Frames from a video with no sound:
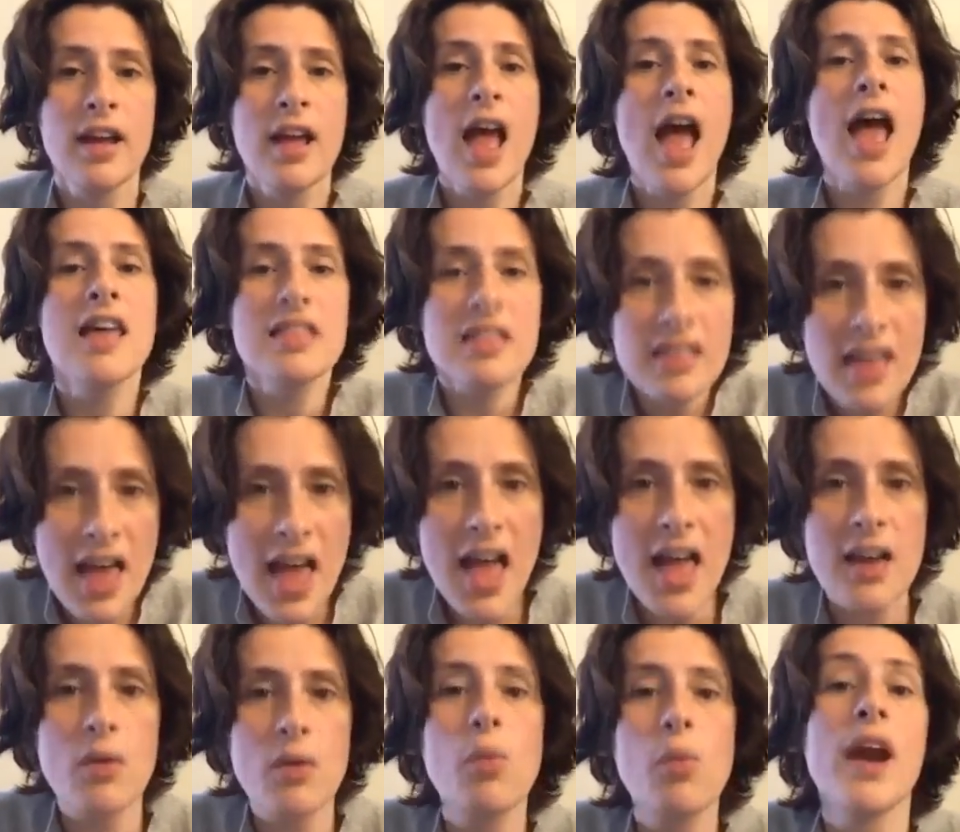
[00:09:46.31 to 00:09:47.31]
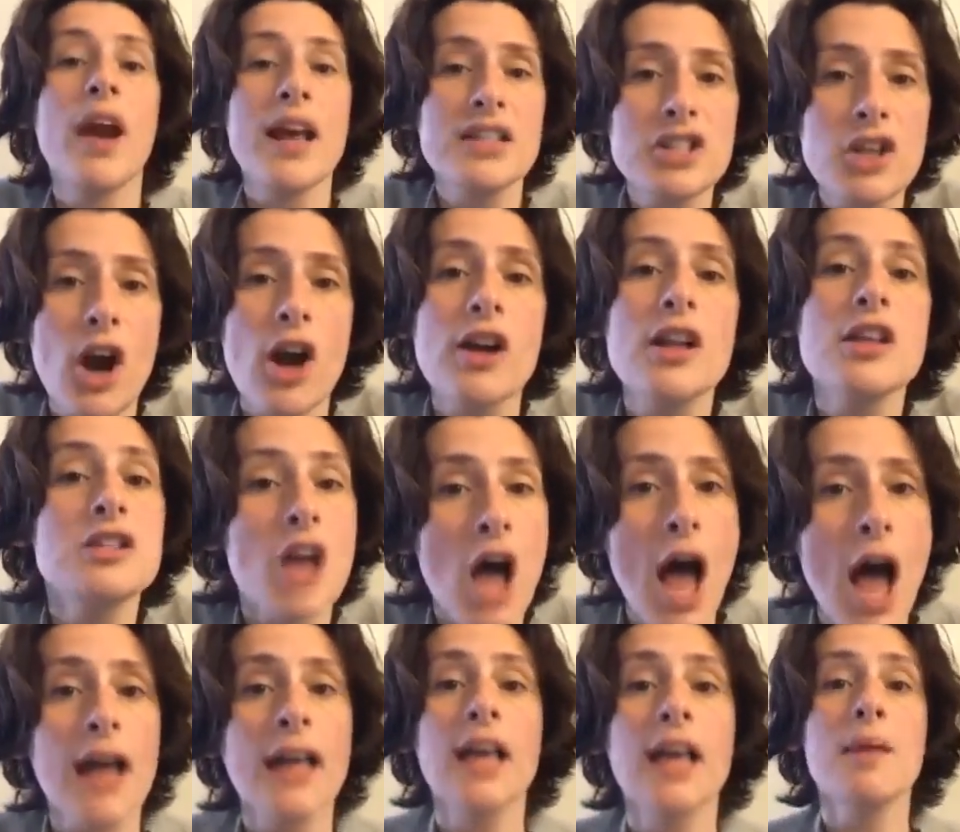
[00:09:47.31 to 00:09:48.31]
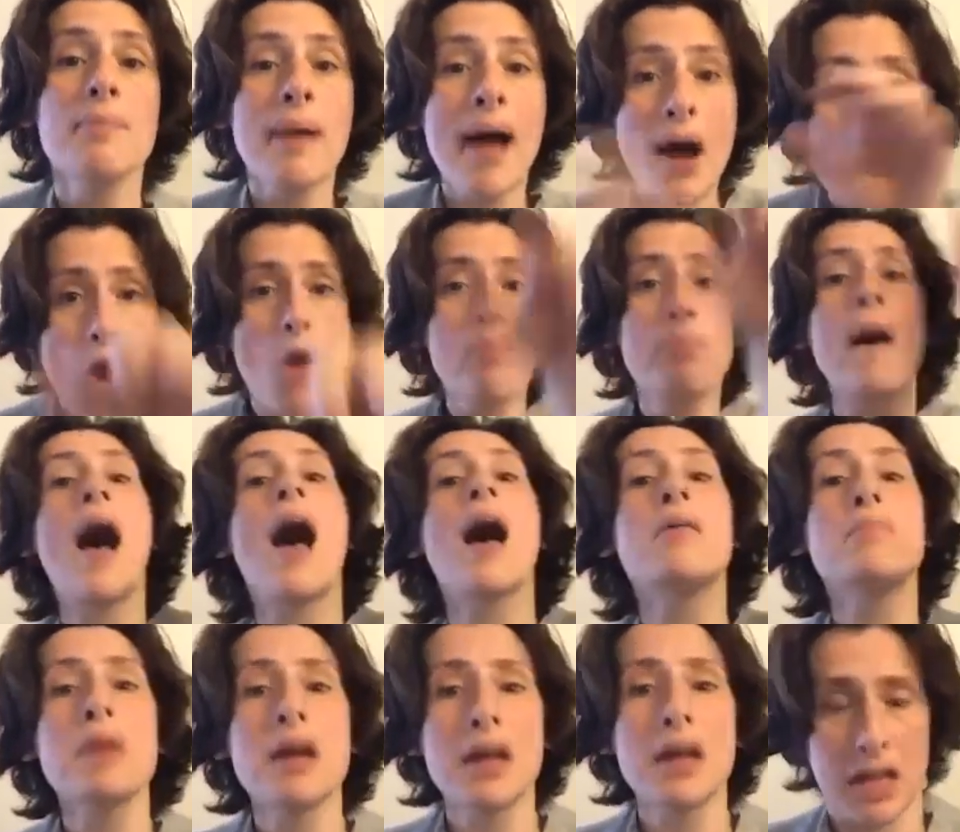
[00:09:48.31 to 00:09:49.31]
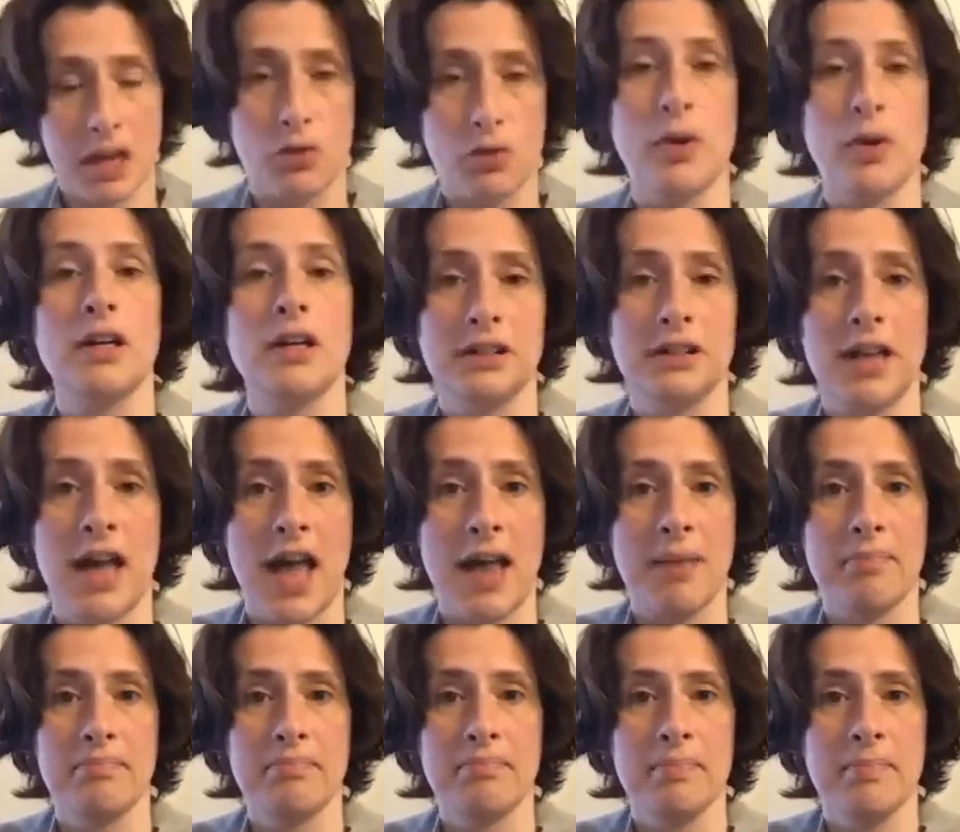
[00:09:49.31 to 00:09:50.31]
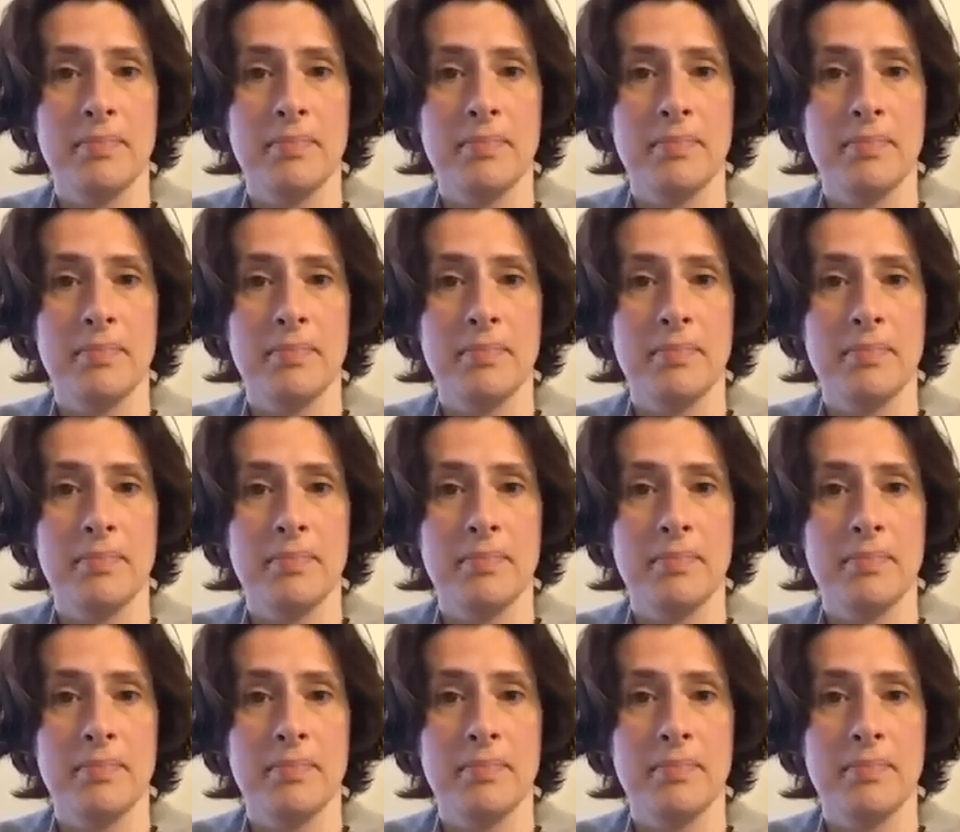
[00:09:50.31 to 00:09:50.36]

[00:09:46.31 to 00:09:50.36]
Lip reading: And then when I started talking about Obama in real time,